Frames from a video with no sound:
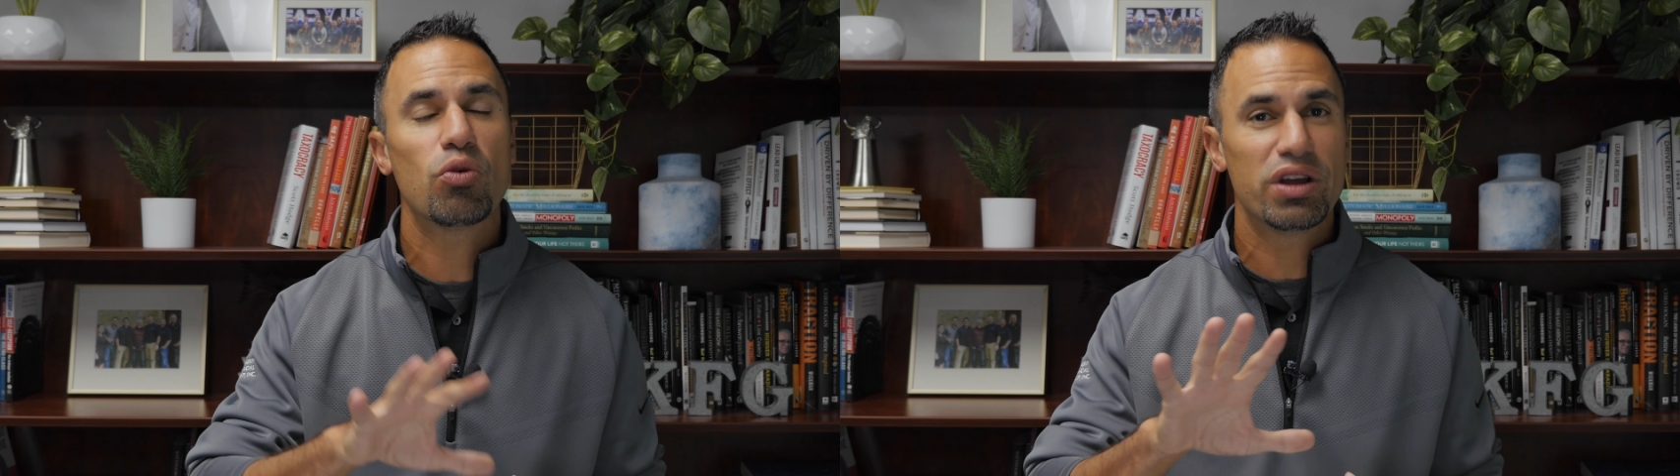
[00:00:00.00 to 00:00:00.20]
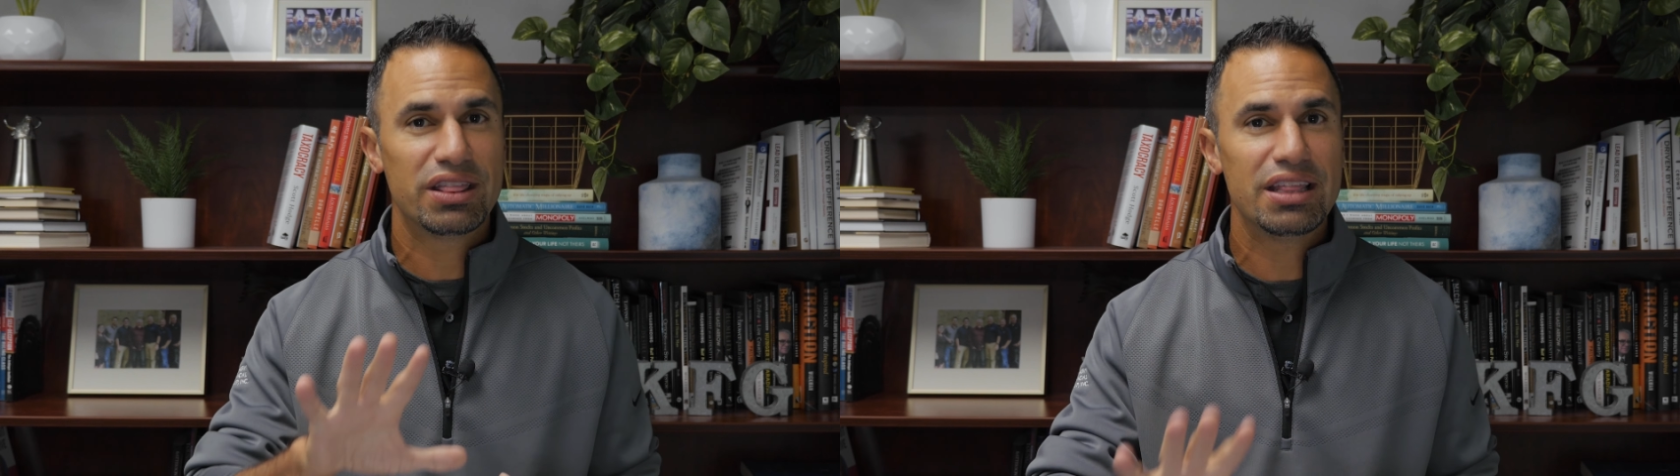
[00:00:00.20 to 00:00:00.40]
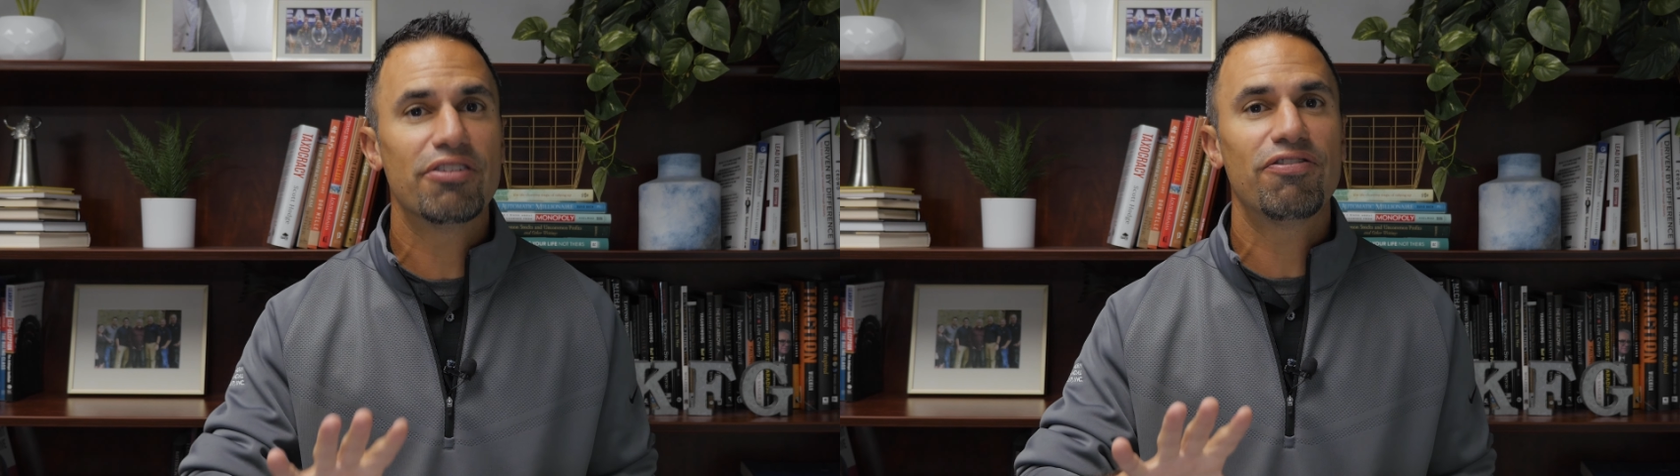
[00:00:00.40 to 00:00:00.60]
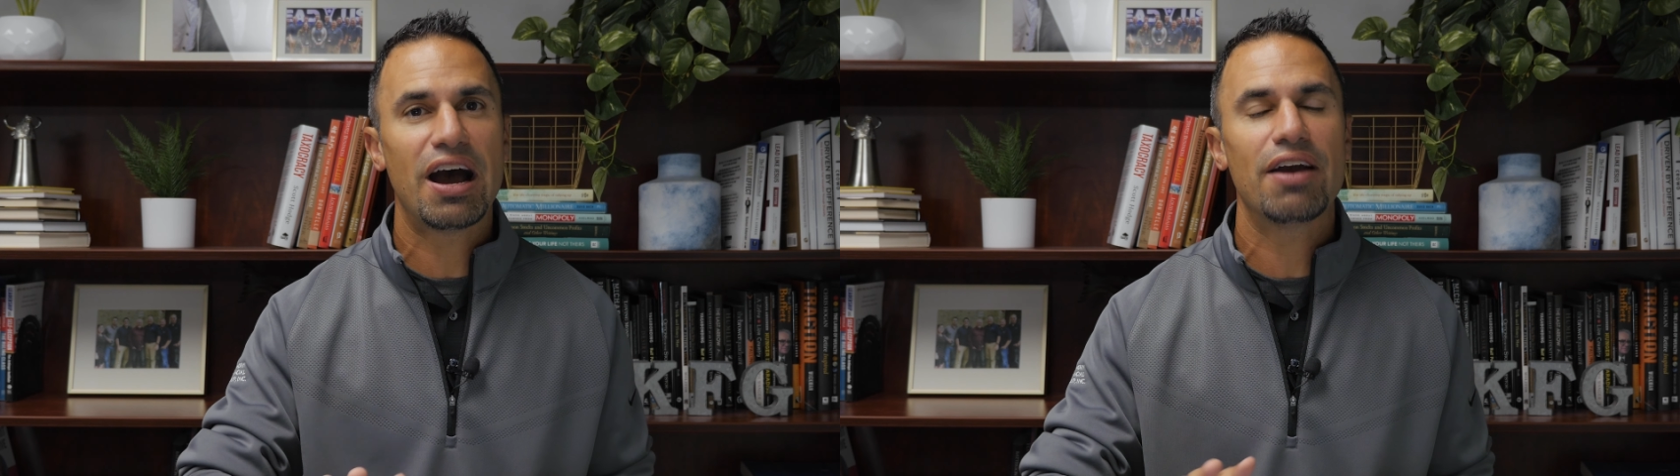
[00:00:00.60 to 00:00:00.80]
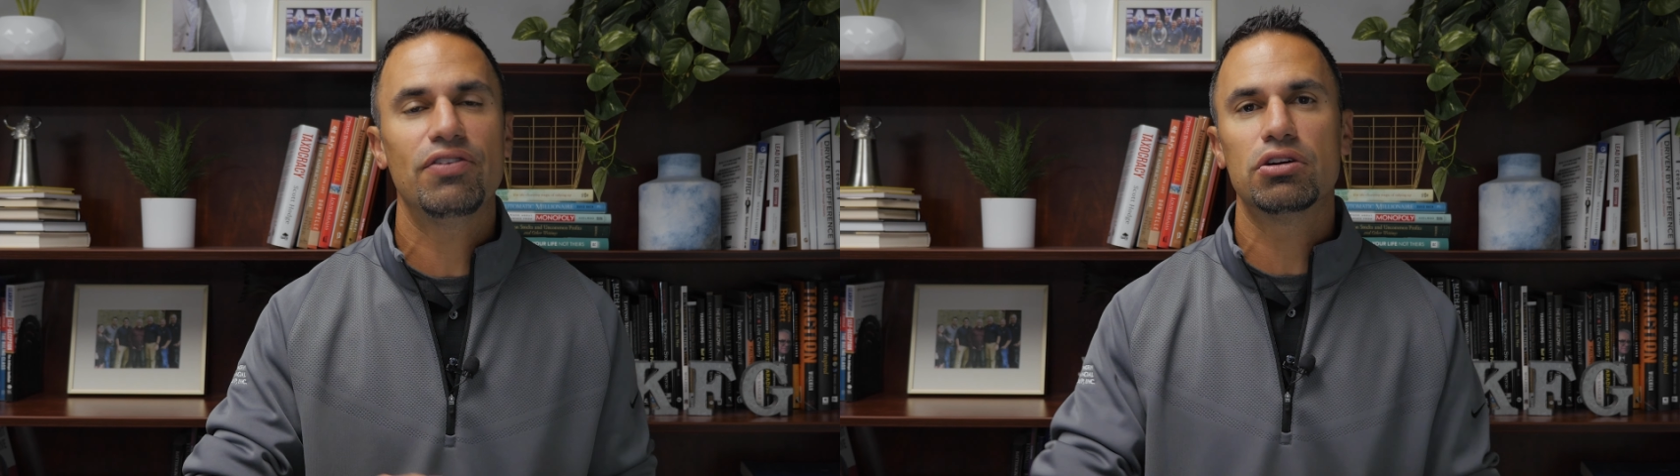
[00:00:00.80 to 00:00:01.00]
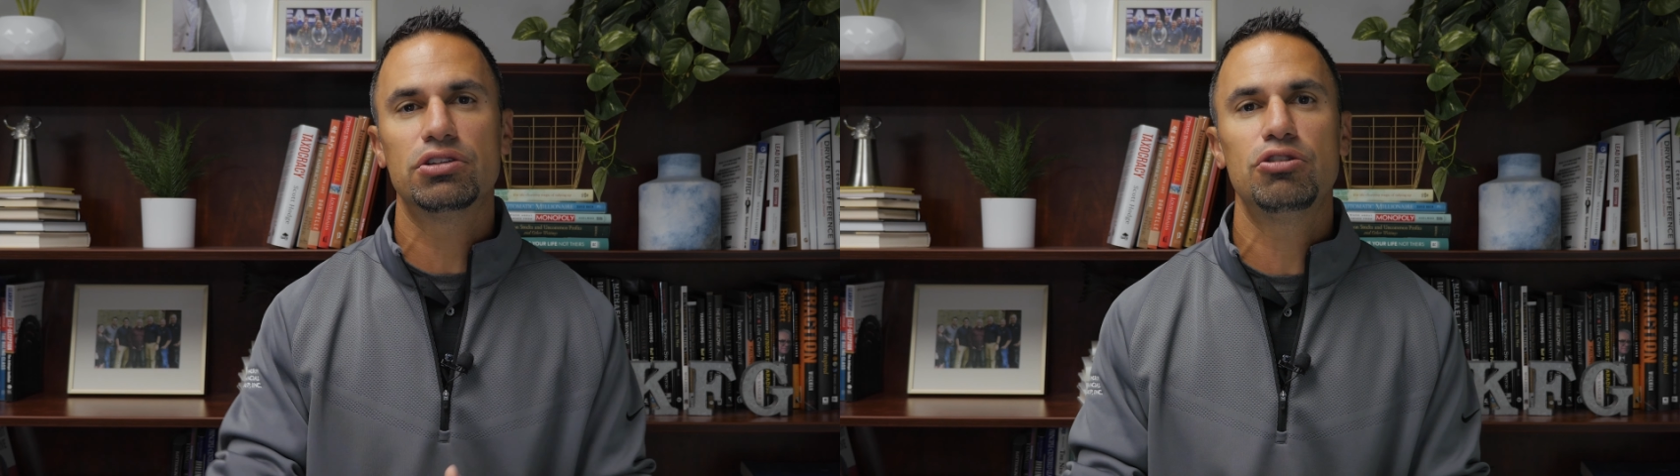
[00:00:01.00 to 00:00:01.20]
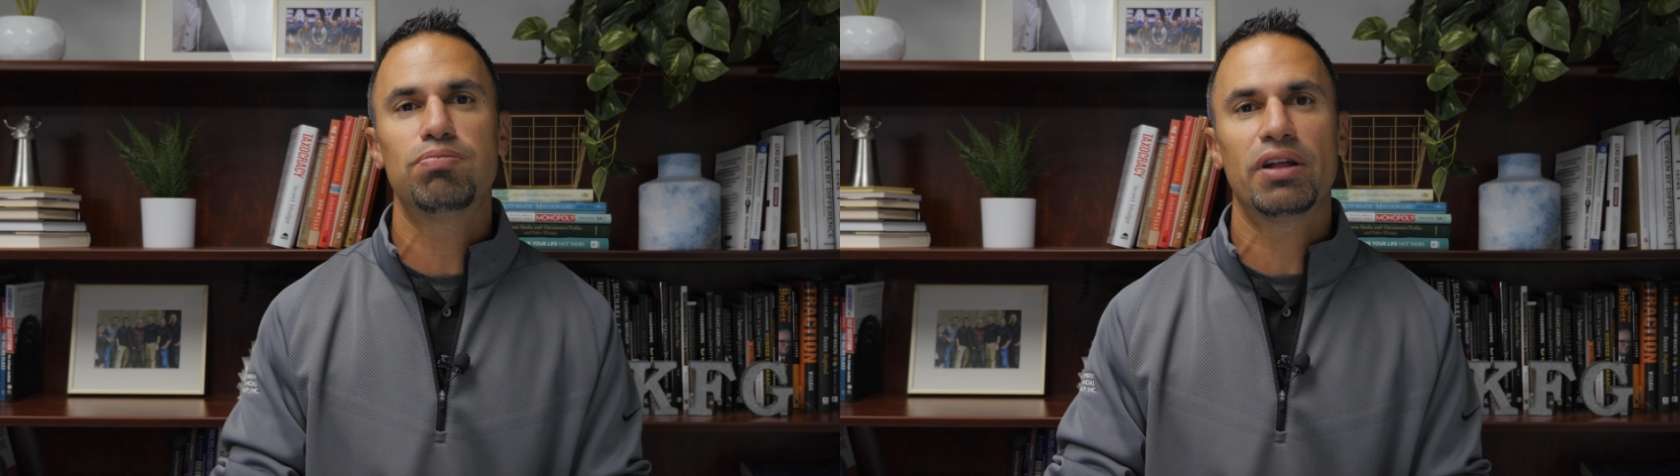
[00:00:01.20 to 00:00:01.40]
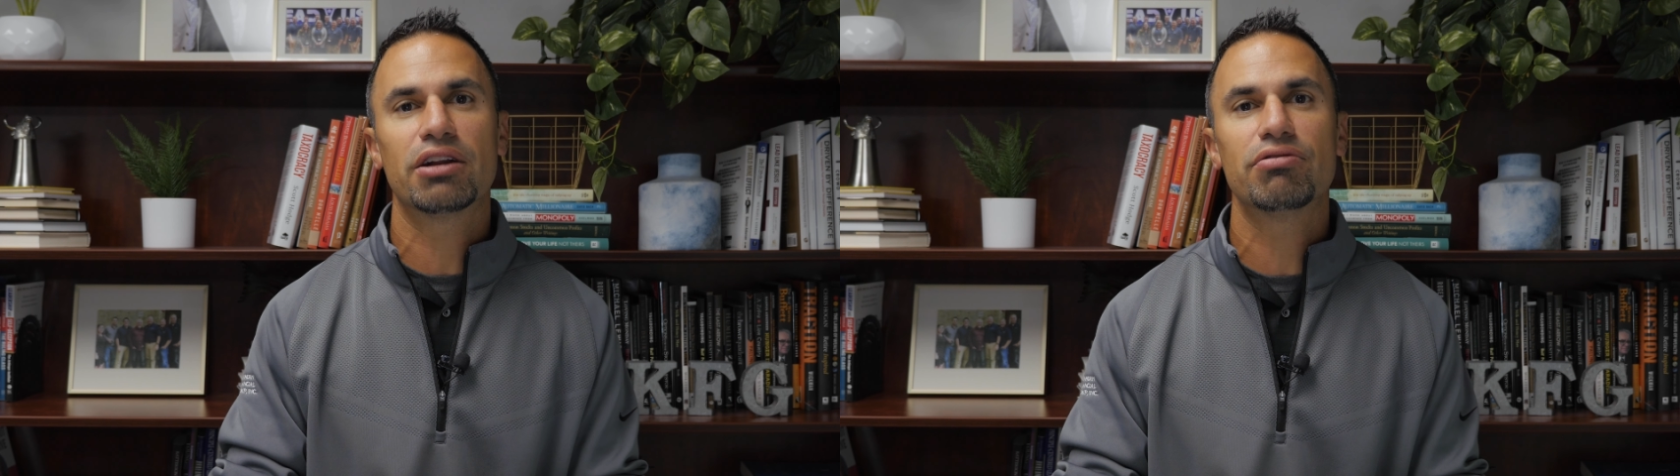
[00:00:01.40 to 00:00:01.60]
within the five years you
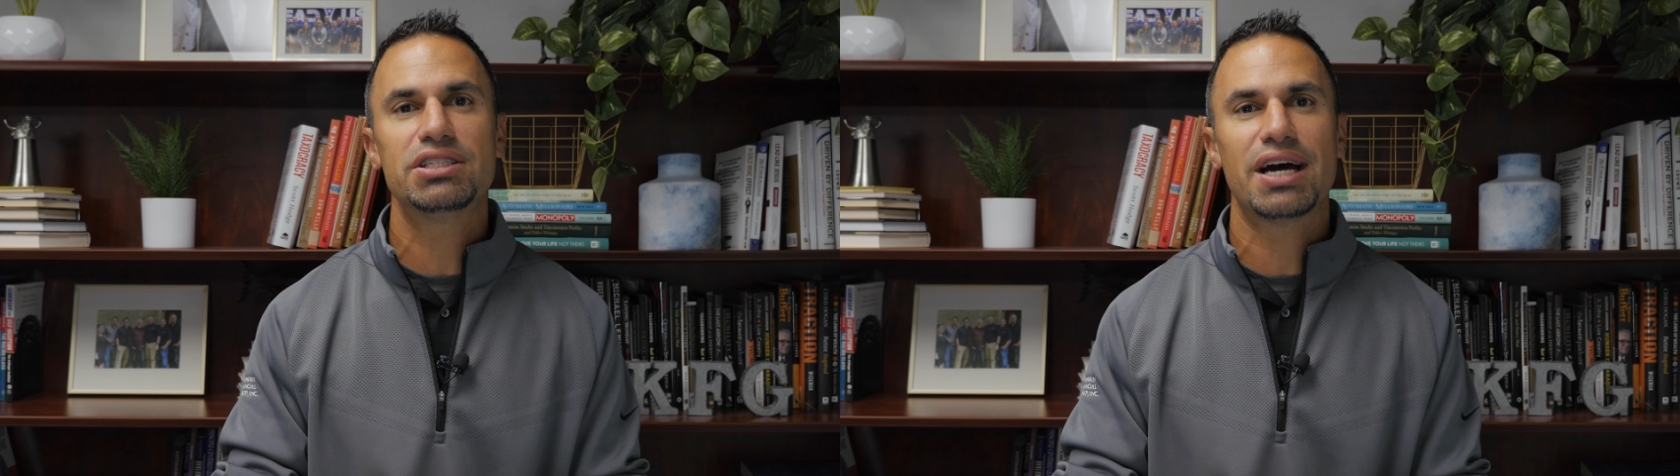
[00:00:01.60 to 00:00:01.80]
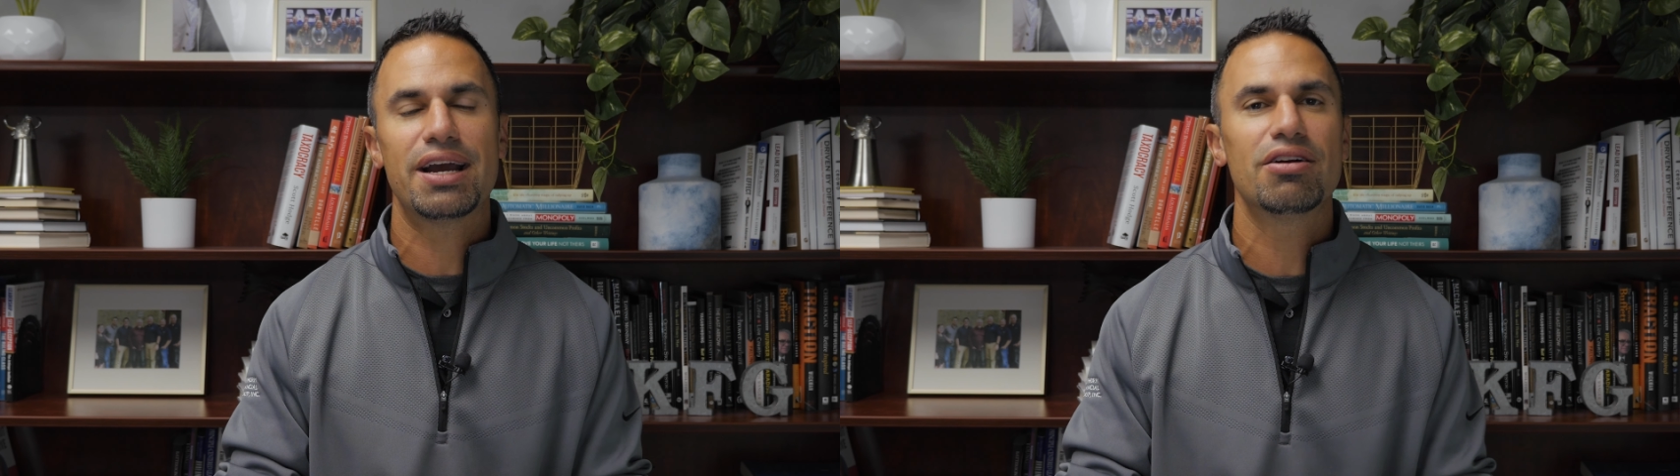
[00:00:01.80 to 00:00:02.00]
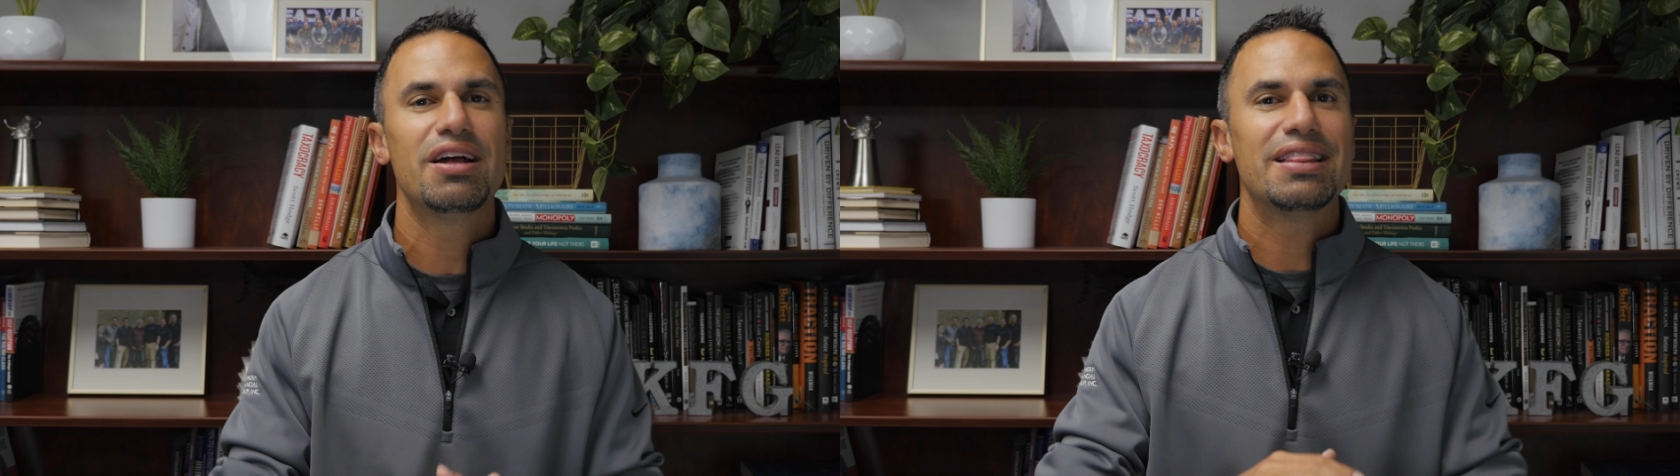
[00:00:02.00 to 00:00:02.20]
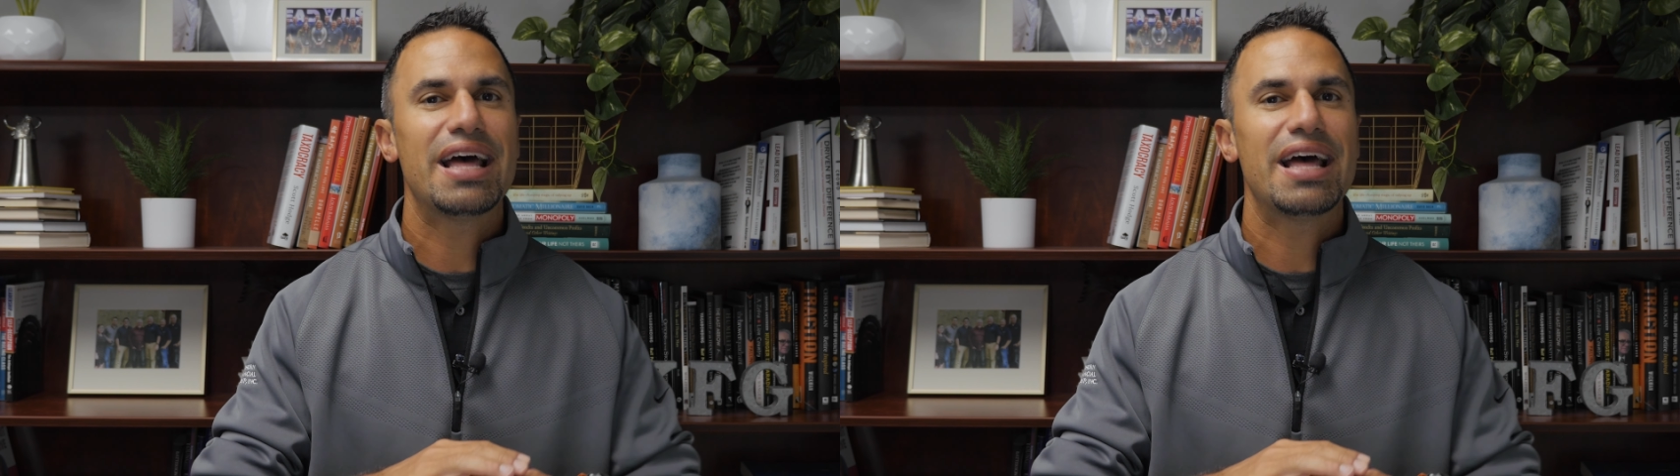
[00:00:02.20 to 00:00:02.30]
plan to retire,